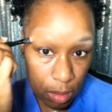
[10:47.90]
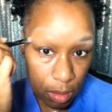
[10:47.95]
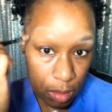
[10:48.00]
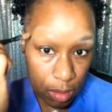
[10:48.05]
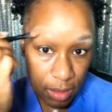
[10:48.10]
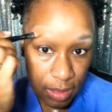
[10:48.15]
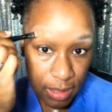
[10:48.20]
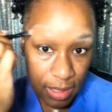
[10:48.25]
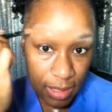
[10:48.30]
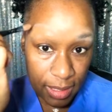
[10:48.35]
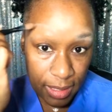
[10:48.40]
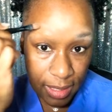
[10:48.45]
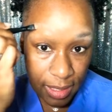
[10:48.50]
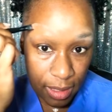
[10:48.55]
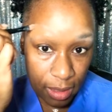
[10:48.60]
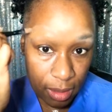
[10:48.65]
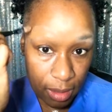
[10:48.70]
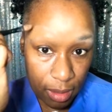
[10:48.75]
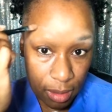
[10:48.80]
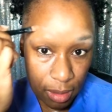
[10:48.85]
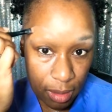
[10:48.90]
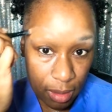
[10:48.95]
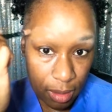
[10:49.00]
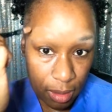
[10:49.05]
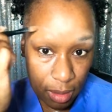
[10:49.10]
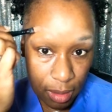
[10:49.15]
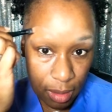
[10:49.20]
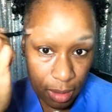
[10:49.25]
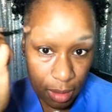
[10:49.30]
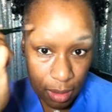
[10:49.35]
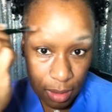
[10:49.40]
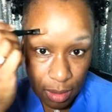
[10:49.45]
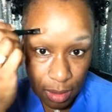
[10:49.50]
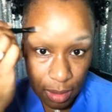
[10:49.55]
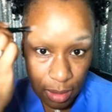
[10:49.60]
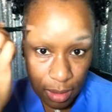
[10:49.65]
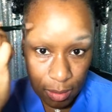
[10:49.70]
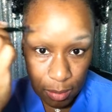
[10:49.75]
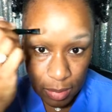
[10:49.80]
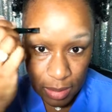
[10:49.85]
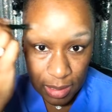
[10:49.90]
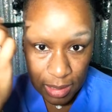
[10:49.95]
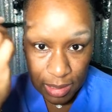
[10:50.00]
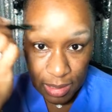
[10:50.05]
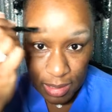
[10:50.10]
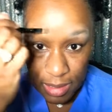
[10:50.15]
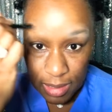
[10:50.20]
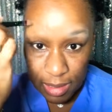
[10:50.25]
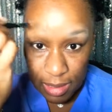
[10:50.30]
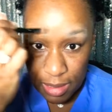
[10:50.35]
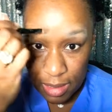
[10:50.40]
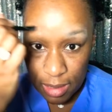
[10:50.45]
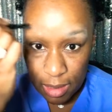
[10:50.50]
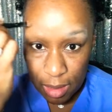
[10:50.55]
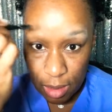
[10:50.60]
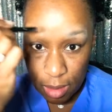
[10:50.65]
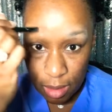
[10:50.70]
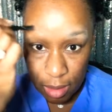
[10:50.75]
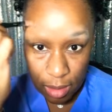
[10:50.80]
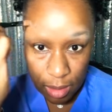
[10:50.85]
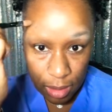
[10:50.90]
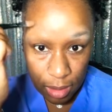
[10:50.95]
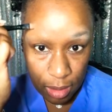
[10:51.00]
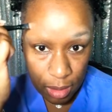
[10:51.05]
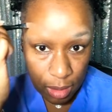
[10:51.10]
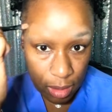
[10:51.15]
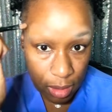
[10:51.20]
You see that? Completely gone.